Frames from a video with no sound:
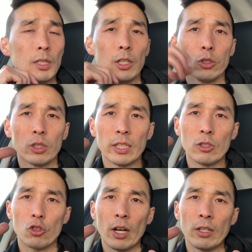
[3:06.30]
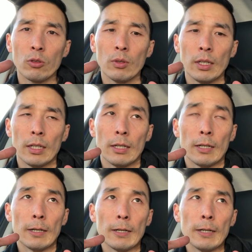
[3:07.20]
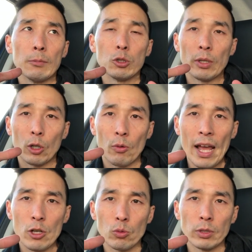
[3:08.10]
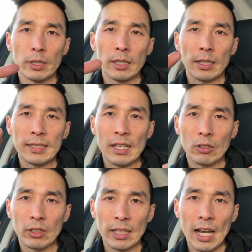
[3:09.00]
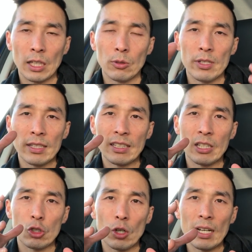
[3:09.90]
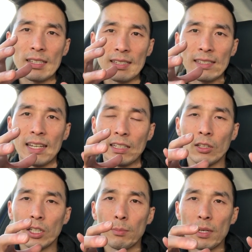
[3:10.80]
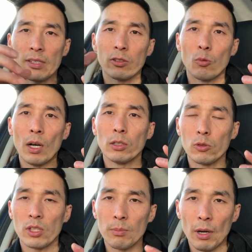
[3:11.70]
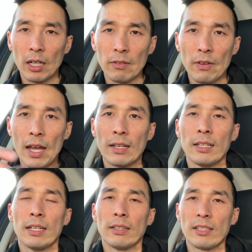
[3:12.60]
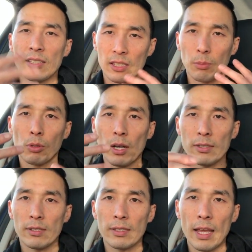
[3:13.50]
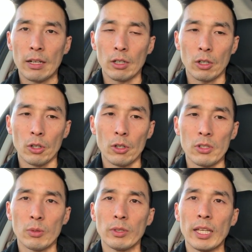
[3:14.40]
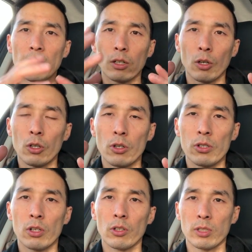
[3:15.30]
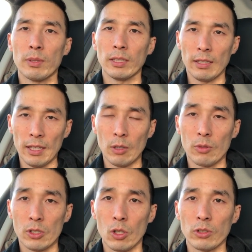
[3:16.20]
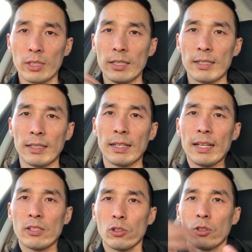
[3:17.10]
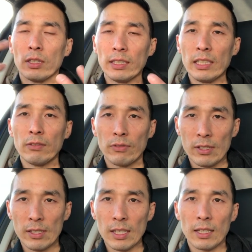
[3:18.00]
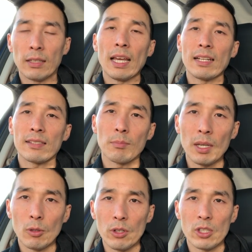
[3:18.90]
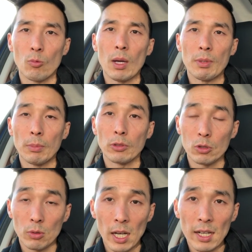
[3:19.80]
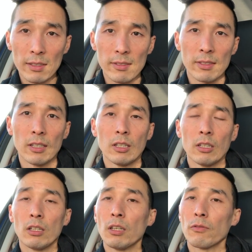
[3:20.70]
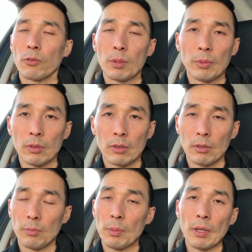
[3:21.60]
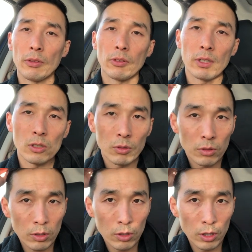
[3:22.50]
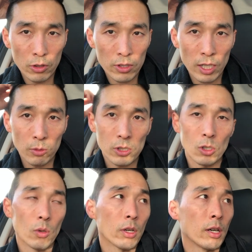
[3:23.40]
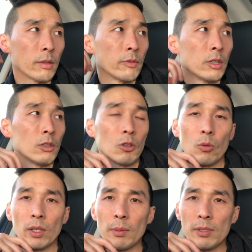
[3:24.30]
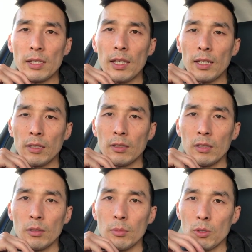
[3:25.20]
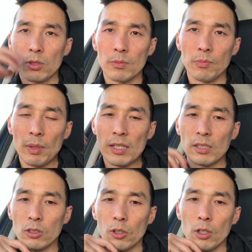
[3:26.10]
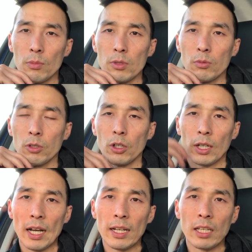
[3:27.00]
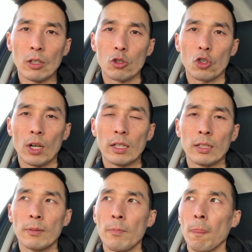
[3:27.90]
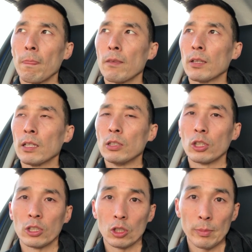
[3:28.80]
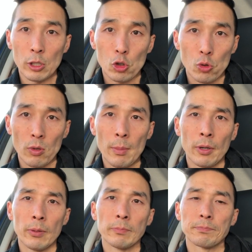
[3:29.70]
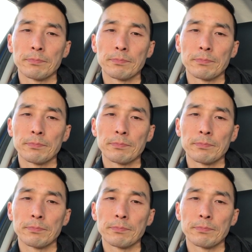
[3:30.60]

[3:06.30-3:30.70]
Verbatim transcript: you can try to um, do it gradually, cut down on the calories, and then try to sustain a lot of muscle while losing body fat. This is the process that occurs, and when that occurs, ultimately the end result is a nicer, lean physique, and that is the main reason why people do cuts. If for people uh, people out there that don't understand what's going on or what I'm saying in the most basic terms, when you're cutting, you're trying to look a little bit trimmer.